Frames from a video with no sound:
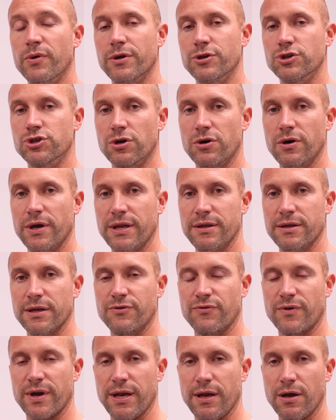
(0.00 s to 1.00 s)
you're enjoying the
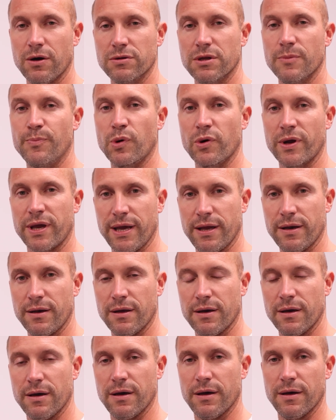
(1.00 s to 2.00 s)
training on the
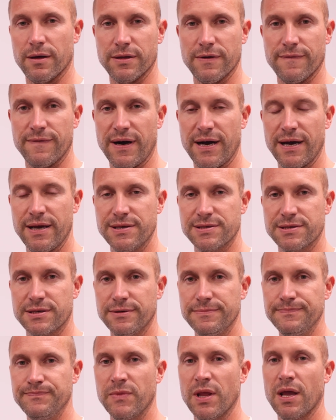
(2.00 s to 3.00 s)
ProKin device,
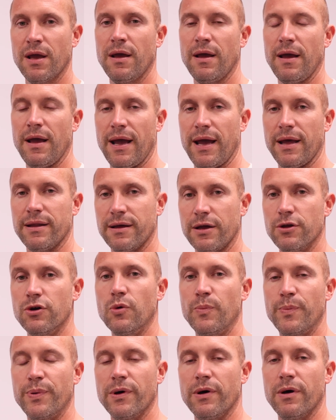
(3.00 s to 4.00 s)
and I
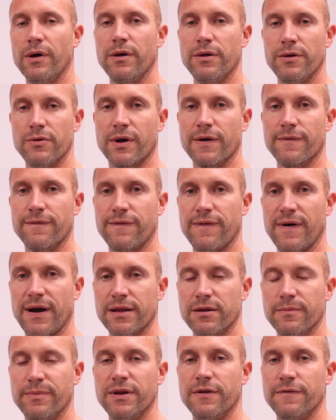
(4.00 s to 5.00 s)
hope you can
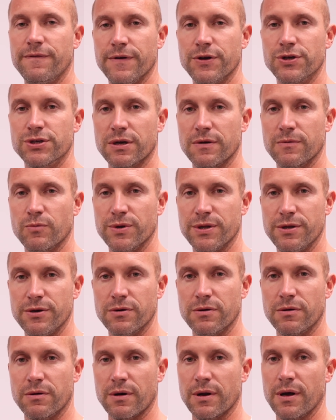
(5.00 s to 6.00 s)
find it beneficial with
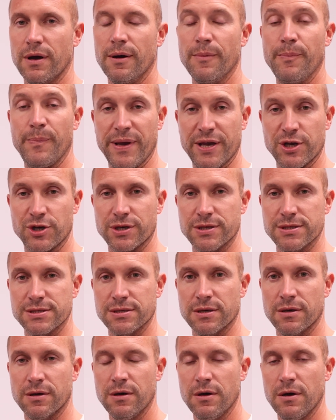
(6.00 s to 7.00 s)
your
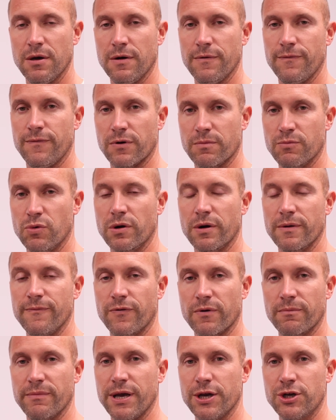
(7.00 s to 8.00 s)
patients. For more
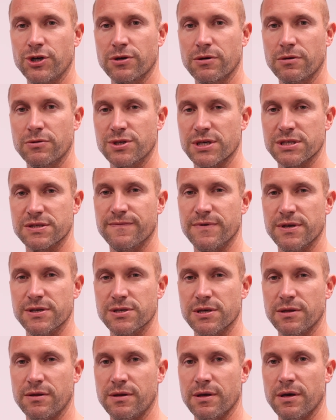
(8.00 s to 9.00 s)
information, just
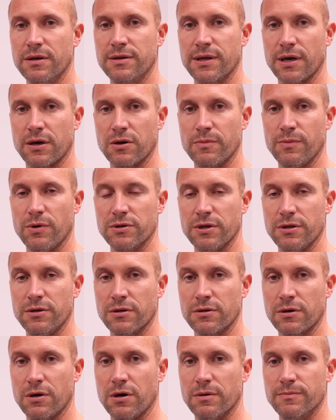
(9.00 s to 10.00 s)
visit
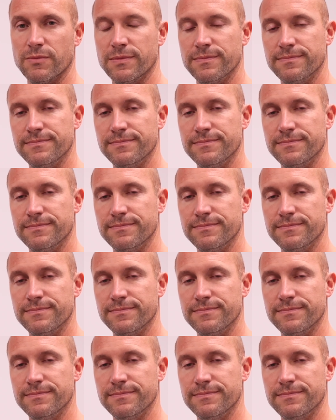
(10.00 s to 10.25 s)
TecnoBody.com.